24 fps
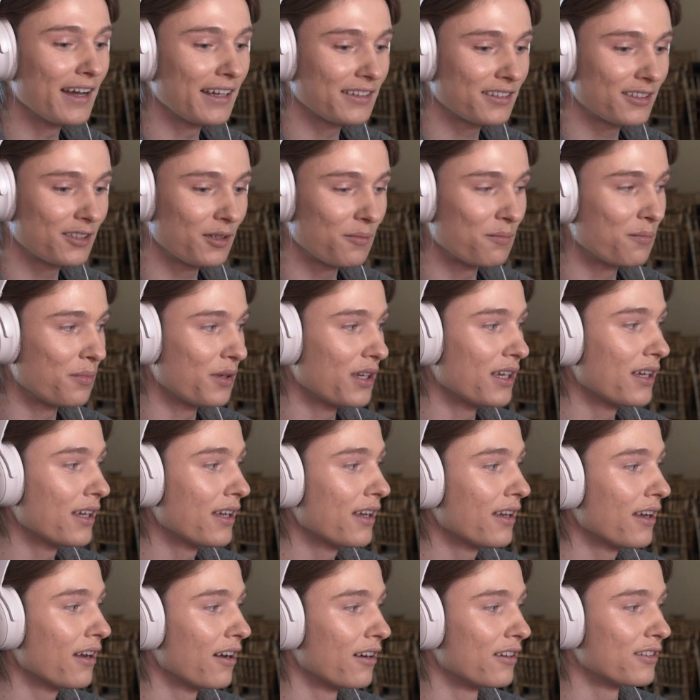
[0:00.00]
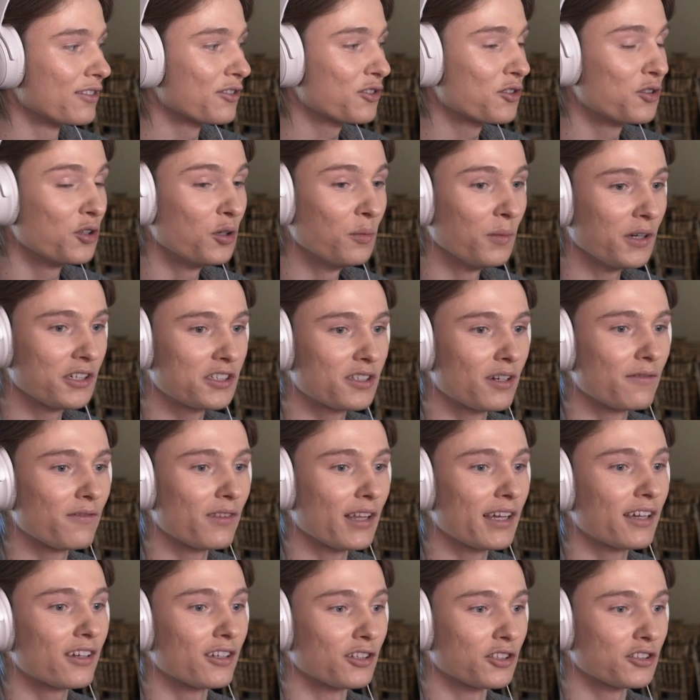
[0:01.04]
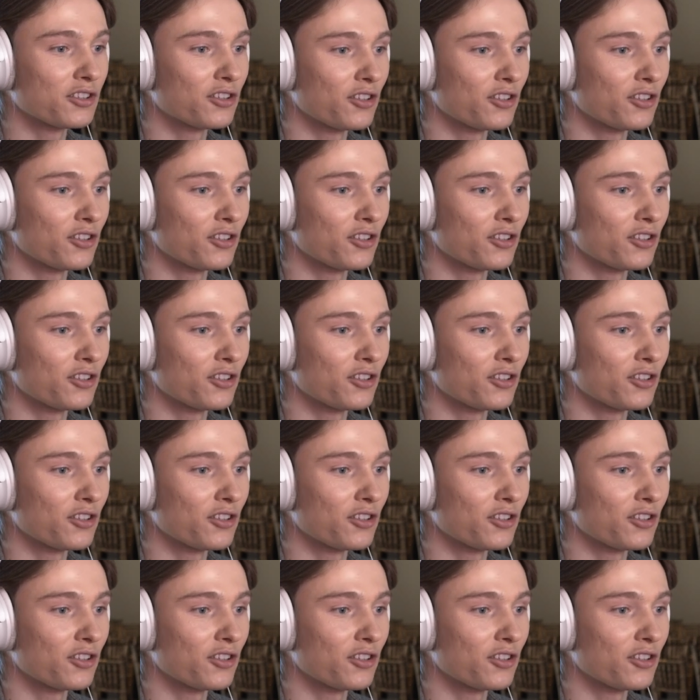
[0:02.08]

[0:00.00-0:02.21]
not to be too much of like a